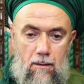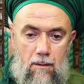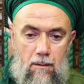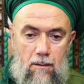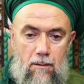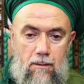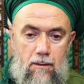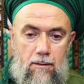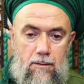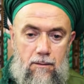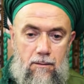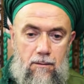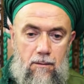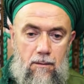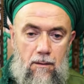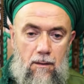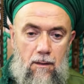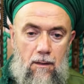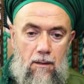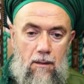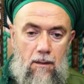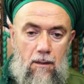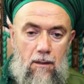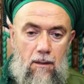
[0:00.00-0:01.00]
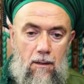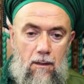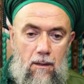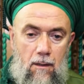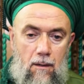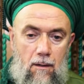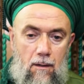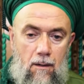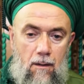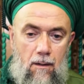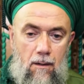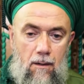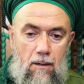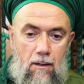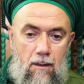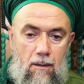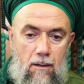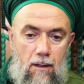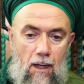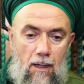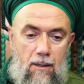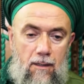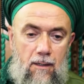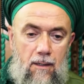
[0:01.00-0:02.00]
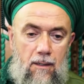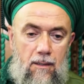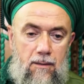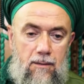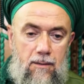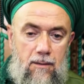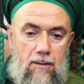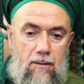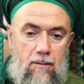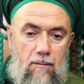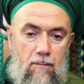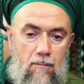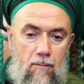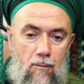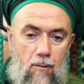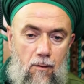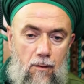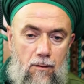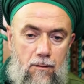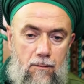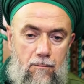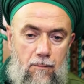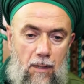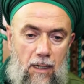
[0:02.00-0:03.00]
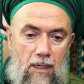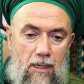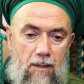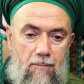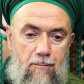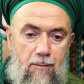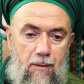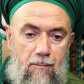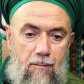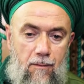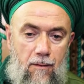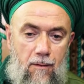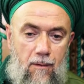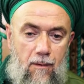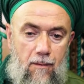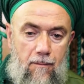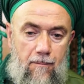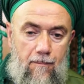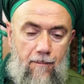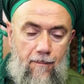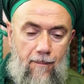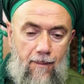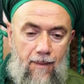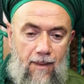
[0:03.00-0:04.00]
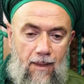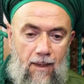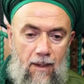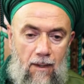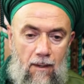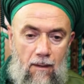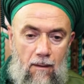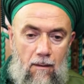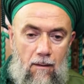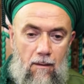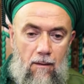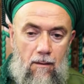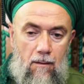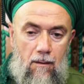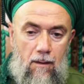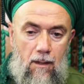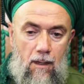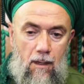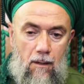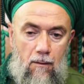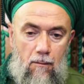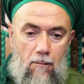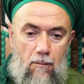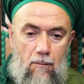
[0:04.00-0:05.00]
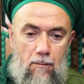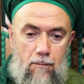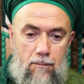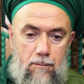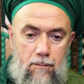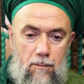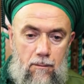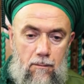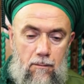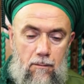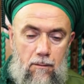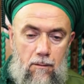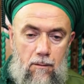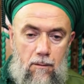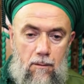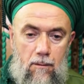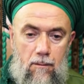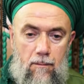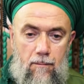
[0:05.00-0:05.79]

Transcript: It is not easy, because many people, they are also